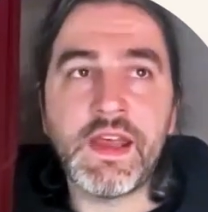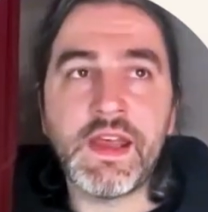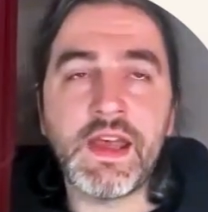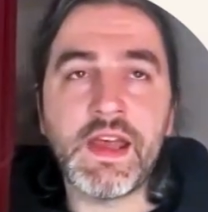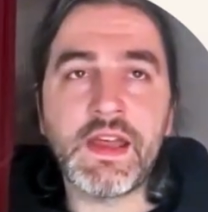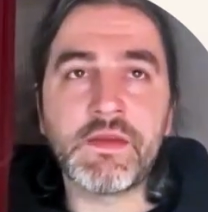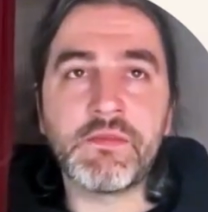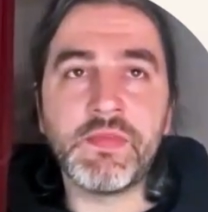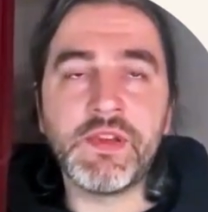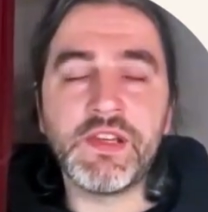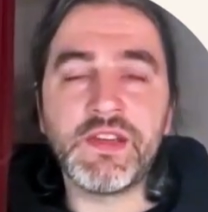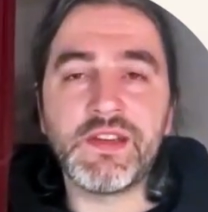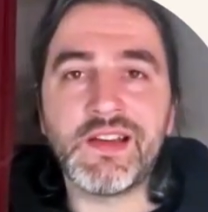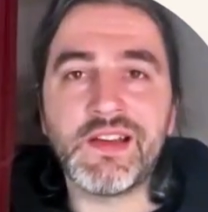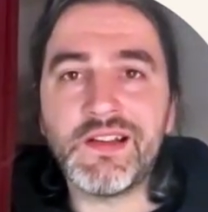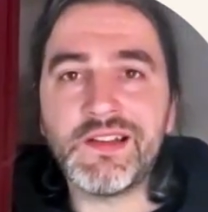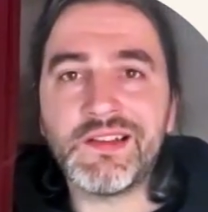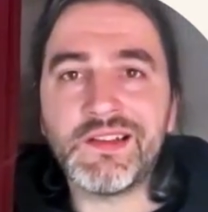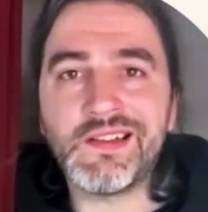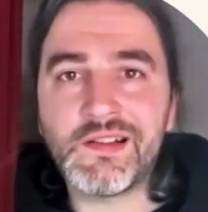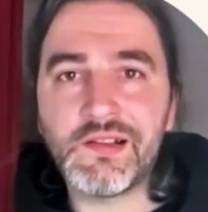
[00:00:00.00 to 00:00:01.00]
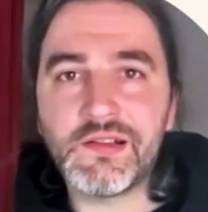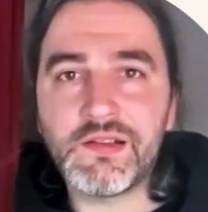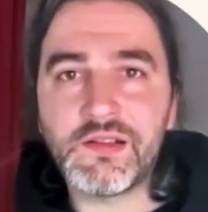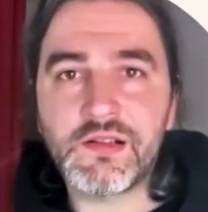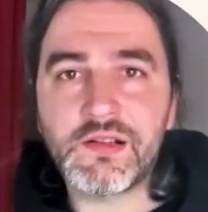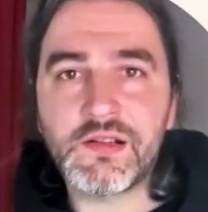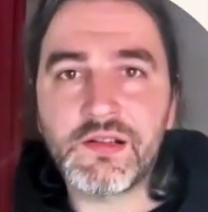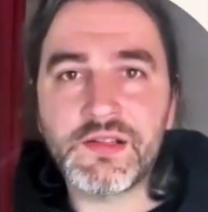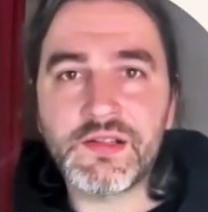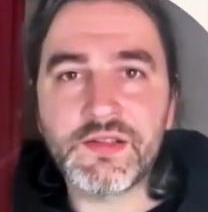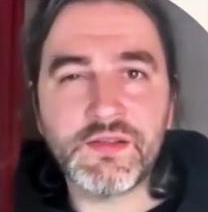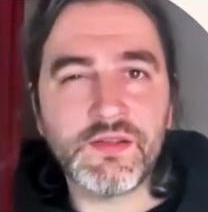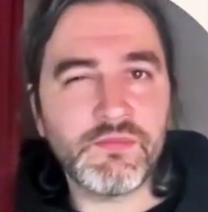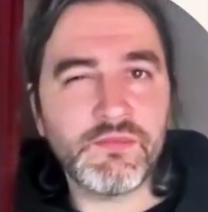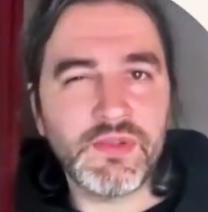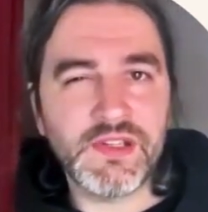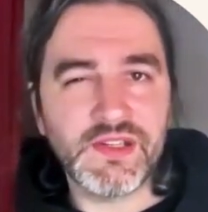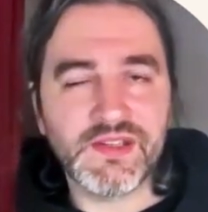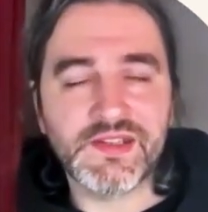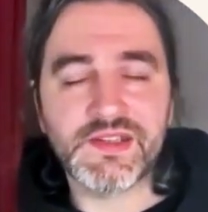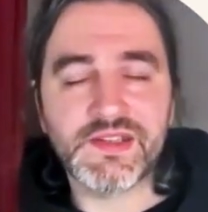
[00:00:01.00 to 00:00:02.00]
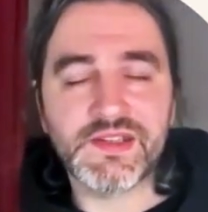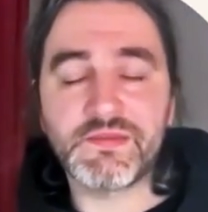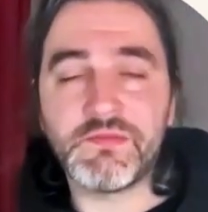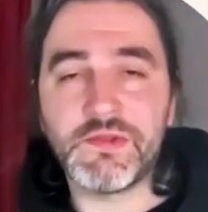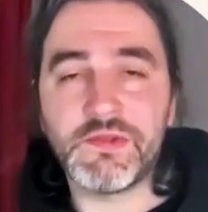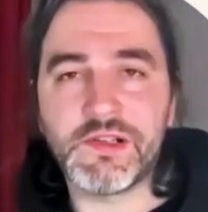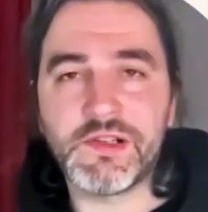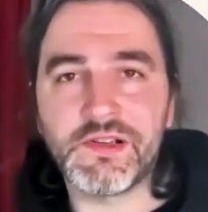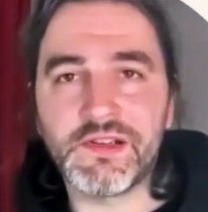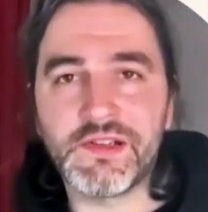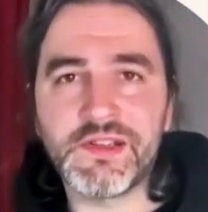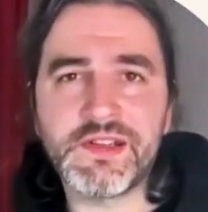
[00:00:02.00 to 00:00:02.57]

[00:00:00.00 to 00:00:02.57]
and being unclear is not being smart.